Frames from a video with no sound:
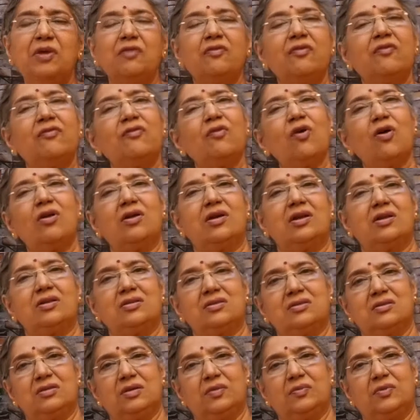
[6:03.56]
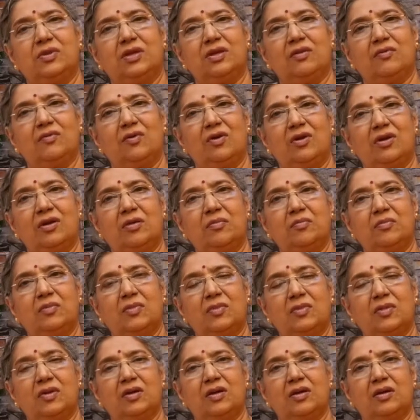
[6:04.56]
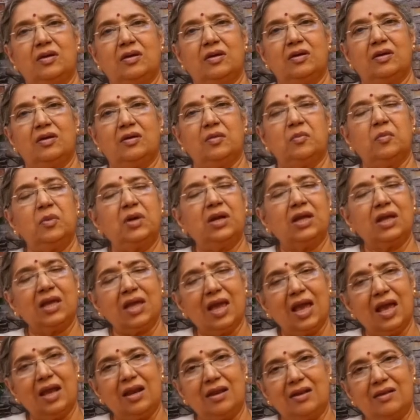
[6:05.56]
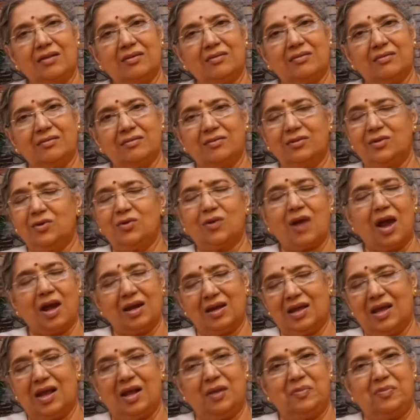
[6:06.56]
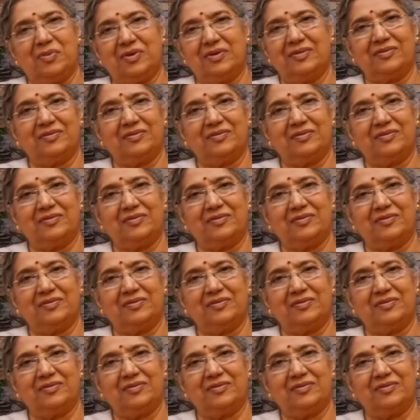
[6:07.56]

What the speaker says: if you have not done something for him. But again, you can't help.